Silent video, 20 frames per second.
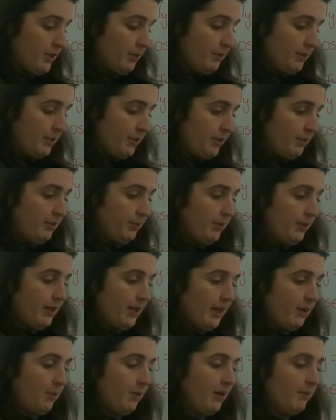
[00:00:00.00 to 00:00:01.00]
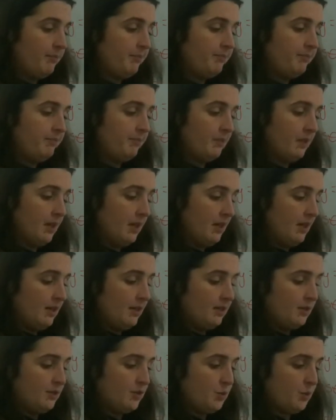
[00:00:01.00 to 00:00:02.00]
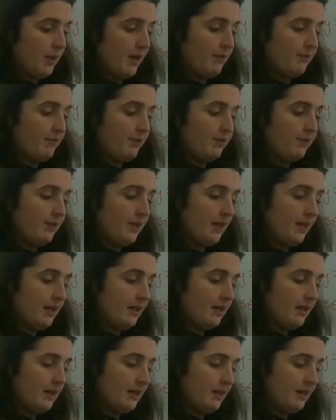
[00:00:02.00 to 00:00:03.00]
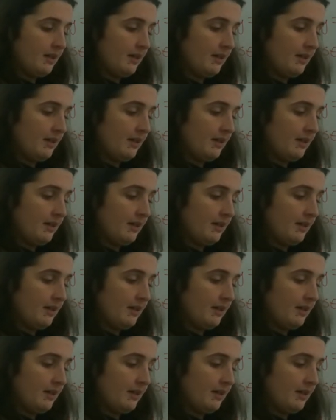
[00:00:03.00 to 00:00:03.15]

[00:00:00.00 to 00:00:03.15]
divided by 9.81, square root that,